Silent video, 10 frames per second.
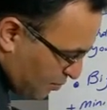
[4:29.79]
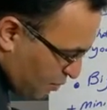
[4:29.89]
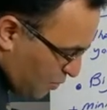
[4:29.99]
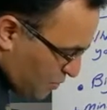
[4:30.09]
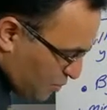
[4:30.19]

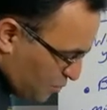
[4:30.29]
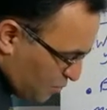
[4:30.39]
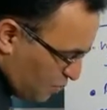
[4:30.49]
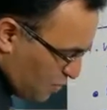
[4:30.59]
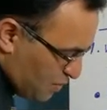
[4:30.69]
goes
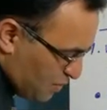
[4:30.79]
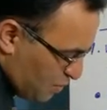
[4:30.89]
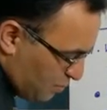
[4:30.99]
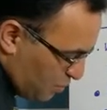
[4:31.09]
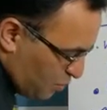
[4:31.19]
to
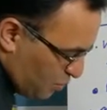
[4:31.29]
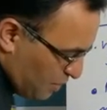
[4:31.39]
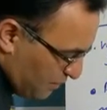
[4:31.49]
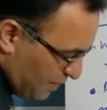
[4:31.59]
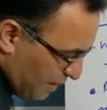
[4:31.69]

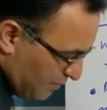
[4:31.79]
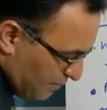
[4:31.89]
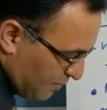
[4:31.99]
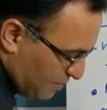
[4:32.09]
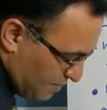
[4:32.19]
0.25,
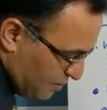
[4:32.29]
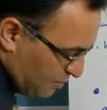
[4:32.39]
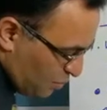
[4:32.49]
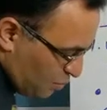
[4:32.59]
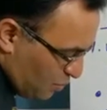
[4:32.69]

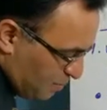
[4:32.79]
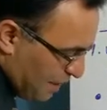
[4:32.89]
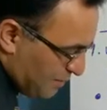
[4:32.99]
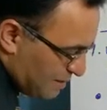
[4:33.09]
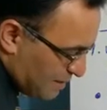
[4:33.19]
0.2
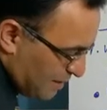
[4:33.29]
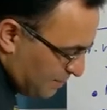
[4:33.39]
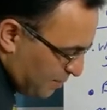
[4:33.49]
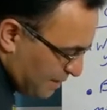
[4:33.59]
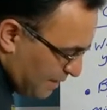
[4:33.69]
pounds
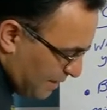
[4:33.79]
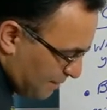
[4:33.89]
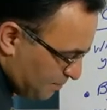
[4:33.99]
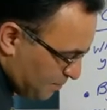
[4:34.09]
per day.